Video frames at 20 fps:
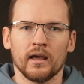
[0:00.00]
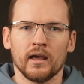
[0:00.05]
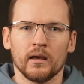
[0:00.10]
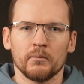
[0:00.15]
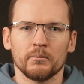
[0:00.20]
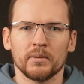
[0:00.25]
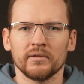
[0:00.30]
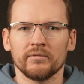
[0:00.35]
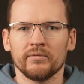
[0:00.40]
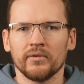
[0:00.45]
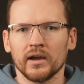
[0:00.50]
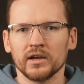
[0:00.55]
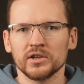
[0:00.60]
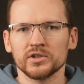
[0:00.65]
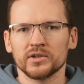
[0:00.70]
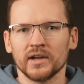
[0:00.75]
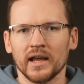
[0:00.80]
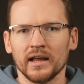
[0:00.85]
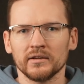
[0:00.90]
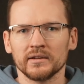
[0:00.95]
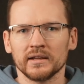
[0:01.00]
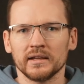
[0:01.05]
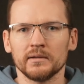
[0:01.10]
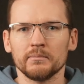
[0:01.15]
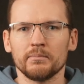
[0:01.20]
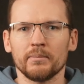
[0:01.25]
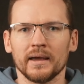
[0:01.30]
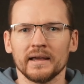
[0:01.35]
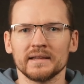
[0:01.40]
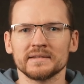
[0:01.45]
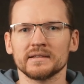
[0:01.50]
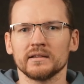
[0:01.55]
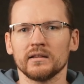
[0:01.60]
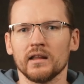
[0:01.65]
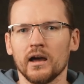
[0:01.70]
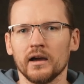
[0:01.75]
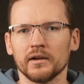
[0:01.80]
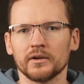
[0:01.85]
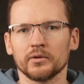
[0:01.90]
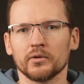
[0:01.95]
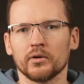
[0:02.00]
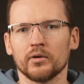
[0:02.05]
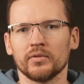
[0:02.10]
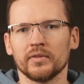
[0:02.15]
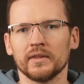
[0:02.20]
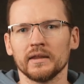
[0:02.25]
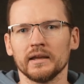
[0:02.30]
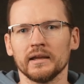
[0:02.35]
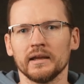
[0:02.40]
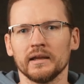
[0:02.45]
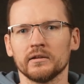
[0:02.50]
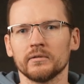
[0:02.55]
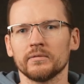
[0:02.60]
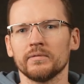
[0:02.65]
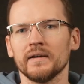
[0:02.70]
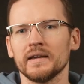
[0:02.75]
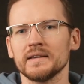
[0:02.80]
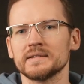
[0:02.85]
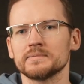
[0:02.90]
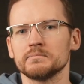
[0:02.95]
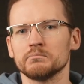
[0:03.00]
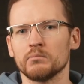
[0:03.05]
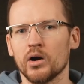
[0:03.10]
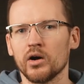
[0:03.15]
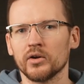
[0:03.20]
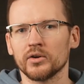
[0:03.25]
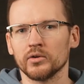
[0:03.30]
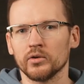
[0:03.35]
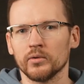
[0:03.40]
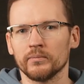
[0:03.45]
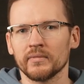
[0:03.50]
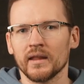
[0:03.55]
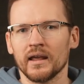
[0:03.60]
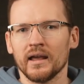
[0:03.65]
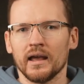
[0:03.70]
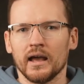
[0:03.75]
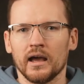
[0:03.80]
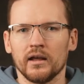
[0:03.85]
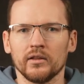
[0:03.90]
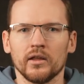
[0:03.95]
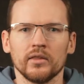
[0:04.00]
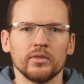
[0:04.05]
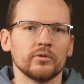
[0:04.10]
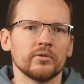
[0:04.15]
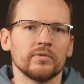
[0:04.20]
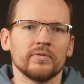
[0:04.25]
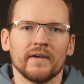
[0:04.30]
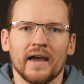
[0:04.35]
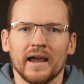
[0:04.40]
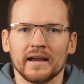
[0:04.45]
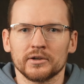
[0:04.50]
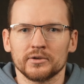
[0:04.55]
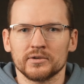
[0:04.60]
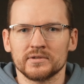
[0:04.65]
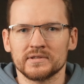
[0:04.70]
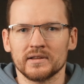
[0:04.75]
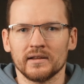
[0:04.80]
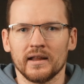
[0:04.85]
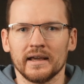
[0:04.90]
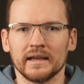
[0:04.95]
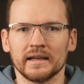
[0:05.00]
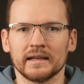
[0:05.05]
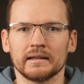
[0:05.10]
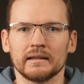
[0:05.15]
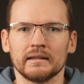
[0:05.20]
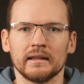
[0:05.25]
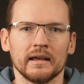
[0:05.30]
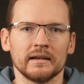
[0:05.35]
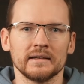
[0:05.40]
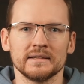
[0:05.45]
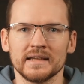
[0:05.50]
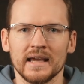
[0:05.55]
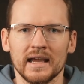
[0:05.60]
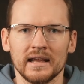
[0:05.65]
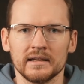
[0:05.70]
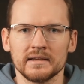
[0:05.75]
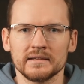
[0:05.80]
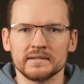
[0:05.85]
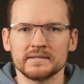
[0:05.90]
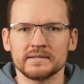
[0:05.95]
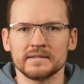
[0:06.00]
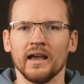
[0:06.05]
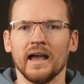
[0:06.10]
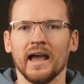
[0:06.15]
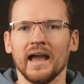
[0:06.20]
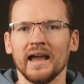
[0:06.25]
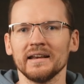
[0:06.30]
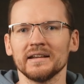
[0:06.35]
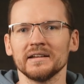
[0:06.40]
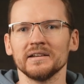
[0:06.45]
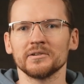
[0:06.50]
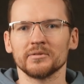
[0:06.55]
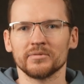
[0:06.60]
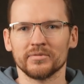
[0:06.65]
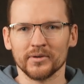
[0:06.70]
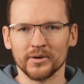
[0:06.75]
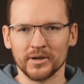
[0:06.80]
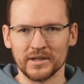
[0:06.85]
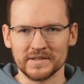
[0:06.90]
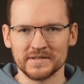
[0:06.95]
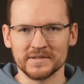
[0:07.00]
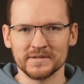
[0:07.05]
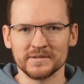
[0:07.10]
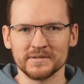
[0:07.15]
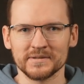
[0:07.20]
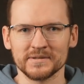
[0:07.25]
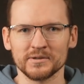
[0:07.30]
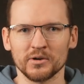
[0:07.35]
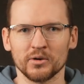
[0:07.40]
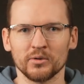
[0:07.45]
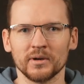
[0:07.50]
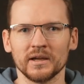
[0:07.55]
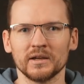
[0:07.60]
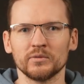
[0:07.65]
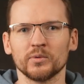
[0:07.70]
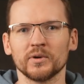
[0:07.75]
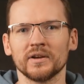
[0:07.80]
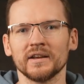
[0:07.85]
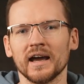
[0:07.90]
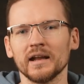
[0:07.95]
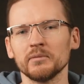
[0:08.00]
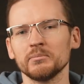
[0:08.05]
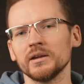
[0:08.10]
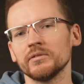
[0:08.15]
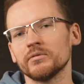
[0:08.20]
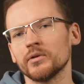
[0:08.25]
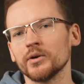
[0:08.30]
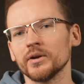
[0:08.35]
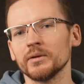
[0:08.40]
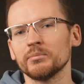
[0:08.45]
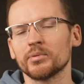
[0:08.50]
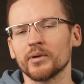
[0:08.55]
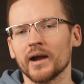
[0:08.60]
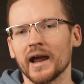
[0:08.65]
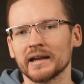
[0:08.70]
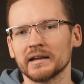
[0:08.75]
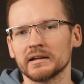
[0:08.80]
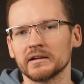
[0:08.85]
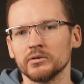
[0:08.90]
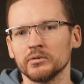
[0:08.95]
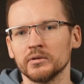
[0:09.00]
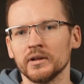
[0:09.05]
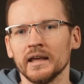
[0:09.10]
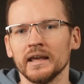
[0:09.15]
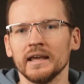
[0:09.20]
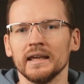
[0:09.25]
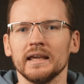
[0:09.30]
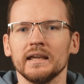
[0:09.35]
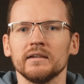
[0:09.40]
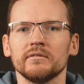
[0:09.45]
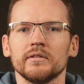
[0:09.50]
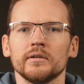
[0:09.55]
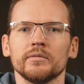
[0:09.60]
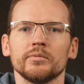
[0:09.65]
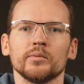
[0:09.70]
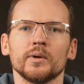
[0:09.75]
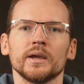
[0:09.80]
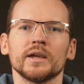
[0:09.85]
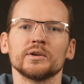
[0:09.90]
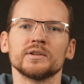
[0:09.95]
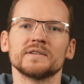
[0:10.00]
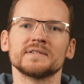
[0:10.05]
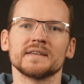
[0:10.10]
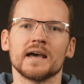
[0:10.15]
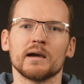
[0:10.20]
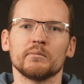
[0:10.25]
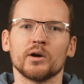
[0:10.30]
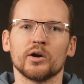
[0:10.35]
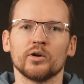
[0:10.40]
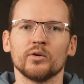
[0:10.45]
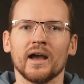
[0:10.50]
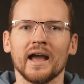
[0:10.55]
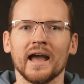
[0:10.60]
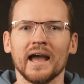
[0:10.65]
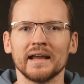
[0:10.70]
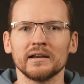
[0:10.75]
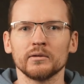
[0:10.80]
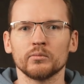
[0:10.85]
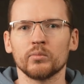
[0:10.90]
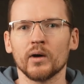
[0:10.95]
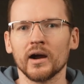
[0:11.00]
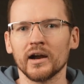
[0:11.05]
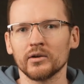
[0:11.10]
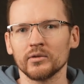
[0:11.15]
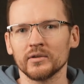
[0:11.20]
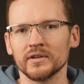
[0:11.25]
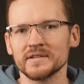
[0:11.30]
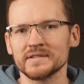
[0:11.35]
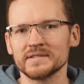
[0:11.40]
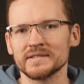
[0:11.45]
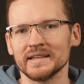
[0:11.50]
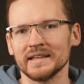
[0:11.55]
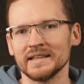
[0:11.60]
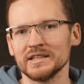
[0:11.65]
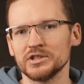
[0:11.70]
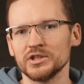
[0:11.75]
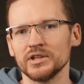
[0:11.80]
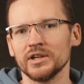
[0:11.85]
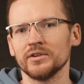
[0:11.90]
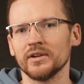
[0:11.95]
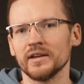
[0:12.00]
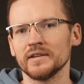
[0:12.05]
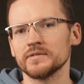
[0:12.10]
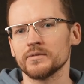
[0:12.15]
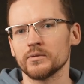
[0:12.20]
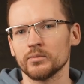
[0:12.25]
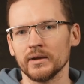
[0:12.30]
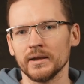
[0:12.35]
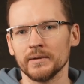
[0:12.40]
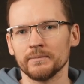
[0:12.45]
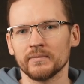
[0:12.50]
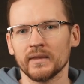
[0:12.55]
But the functionality depends a lot on the interface model and other factors like the antennas and interference, so it would not be very practical even if we could somehow add wireless in GNS3.